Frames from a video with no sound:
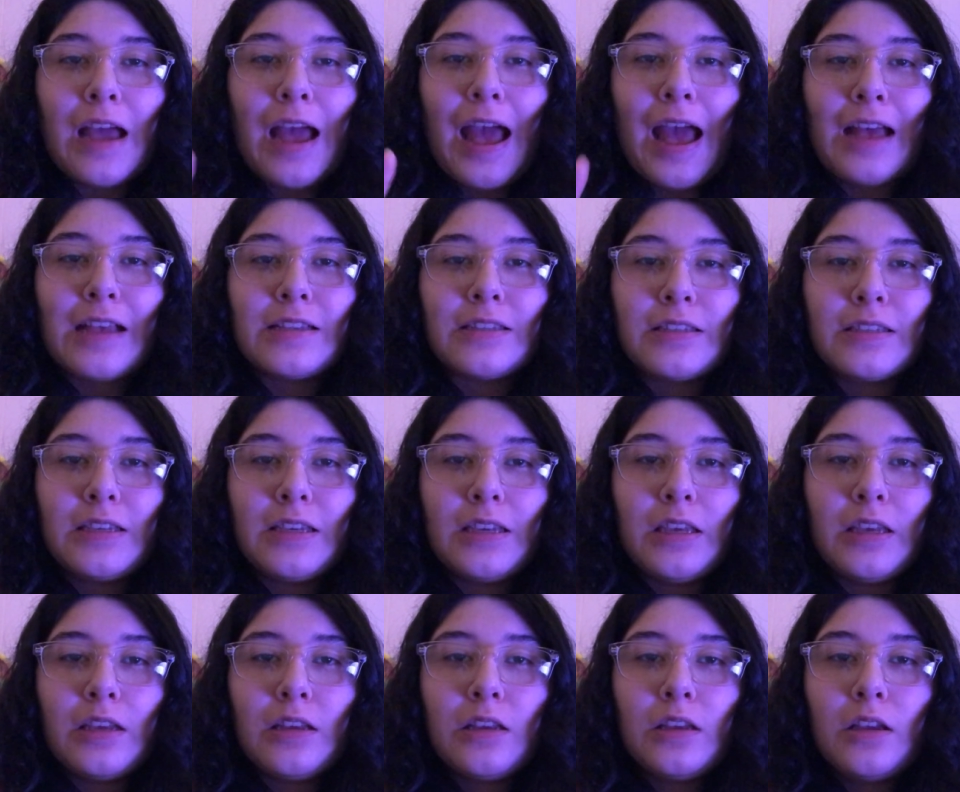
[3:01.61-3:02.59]

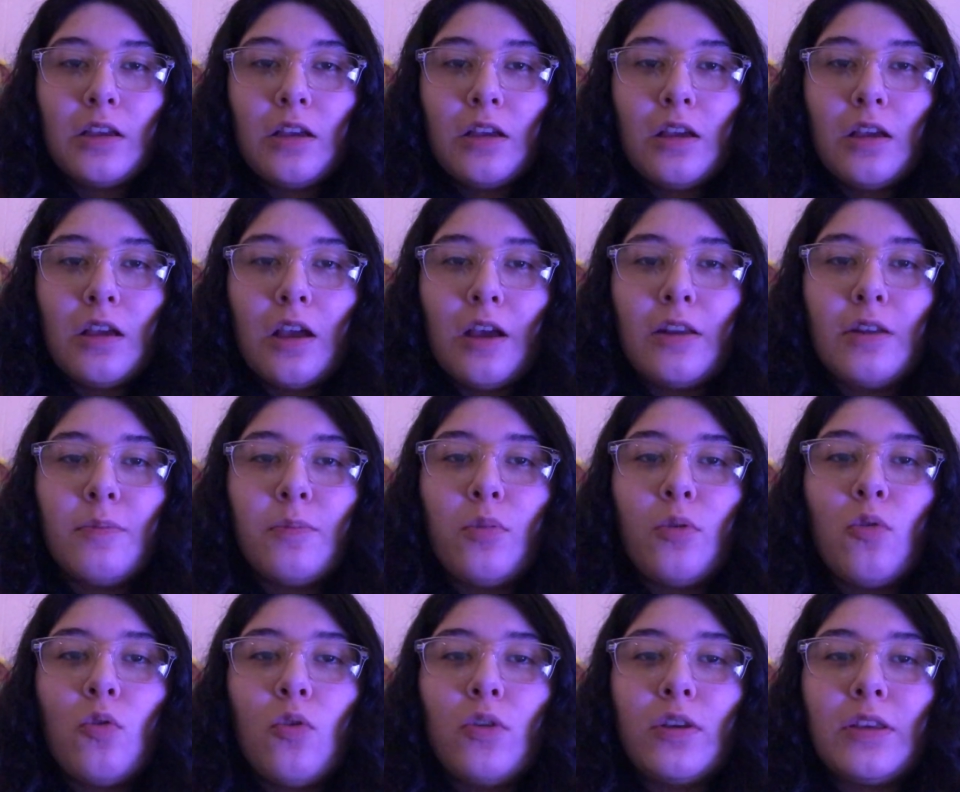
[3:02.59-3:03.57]
asking an
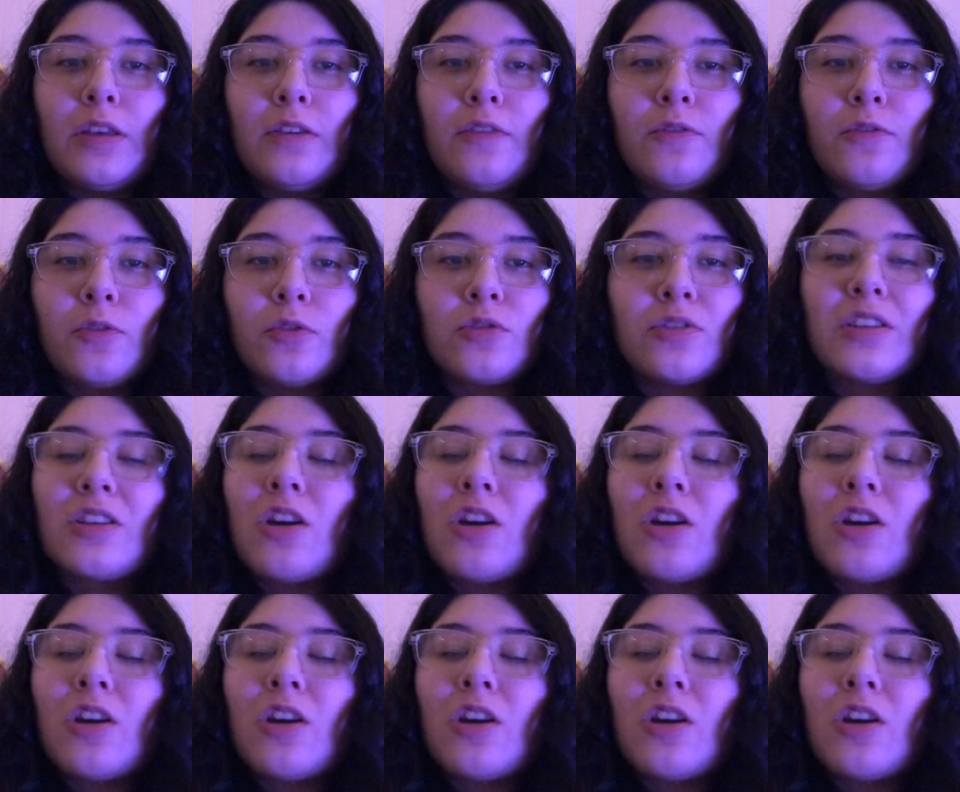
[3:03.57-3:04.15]
employee first.